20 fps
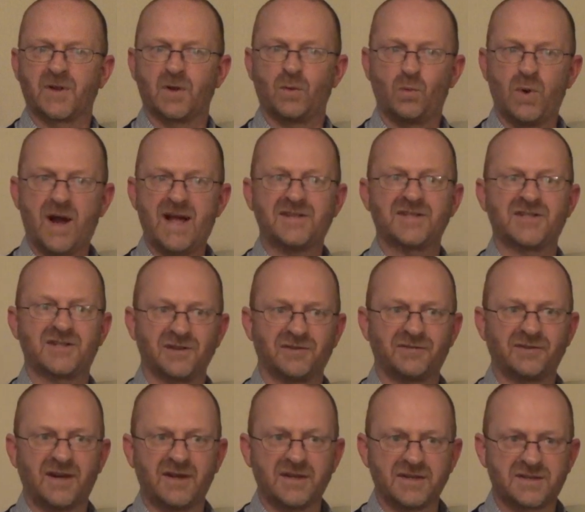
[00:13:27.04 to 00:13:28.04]
when
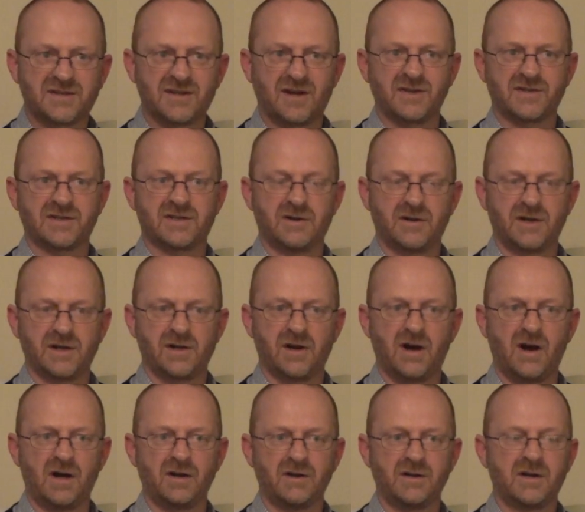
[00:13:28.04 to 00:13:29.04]
stuff like this starts going
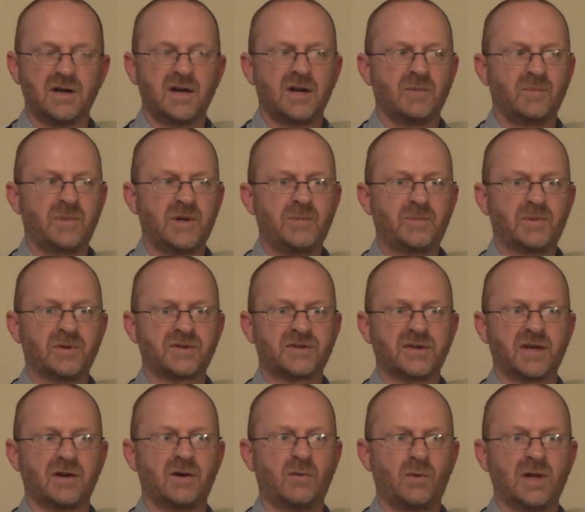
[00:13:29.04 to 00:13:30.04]
on, people are
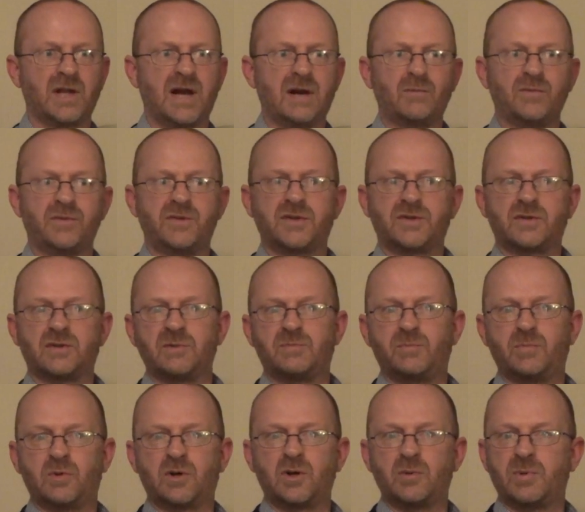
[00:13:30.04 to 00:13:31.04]
saying, oh, well, I'm with this
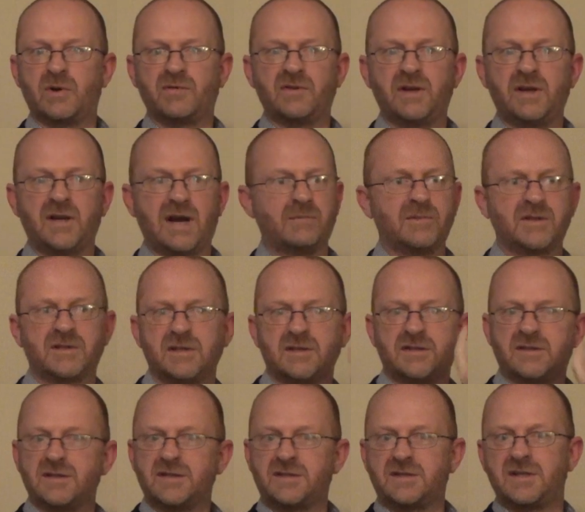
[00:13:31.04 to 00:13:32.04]
group over here, I'm listening
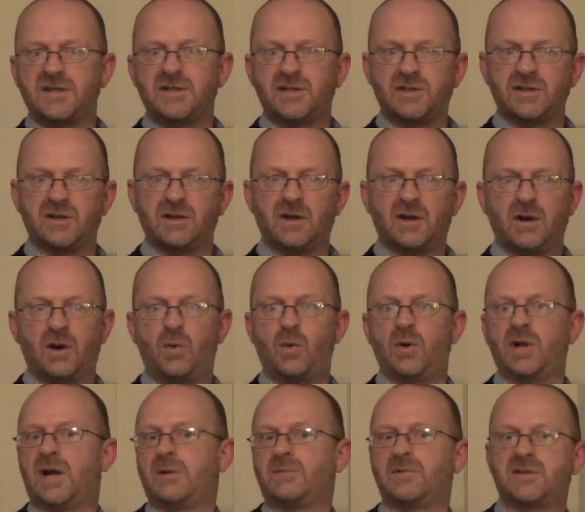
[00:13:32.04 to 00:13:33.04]
to this teacher,
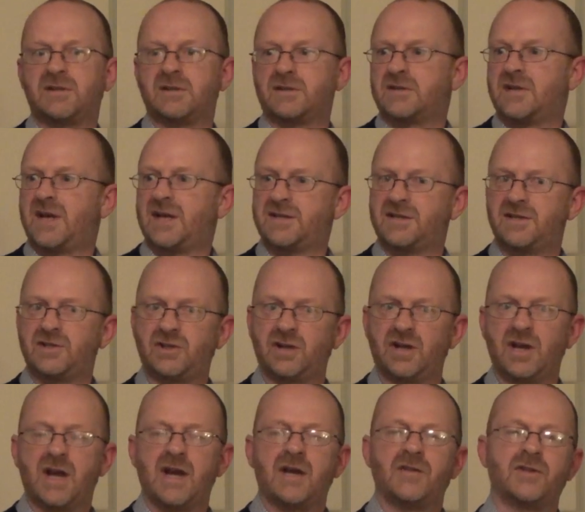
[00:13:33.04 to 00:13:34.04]
well, I'm listening to that teacher.
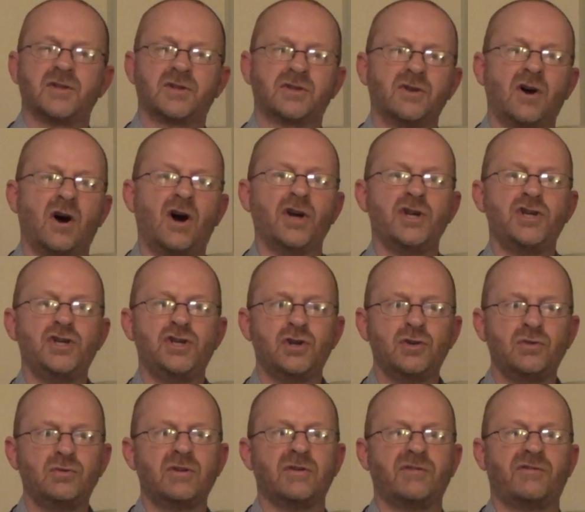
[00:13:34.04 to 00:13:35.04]
There's not a
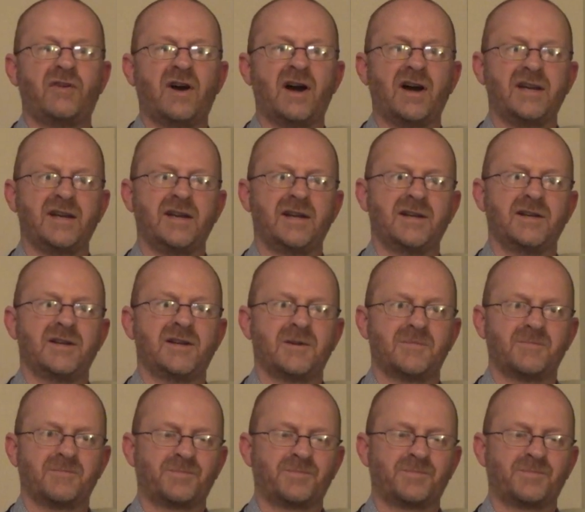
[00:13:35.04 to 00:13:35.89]
unifying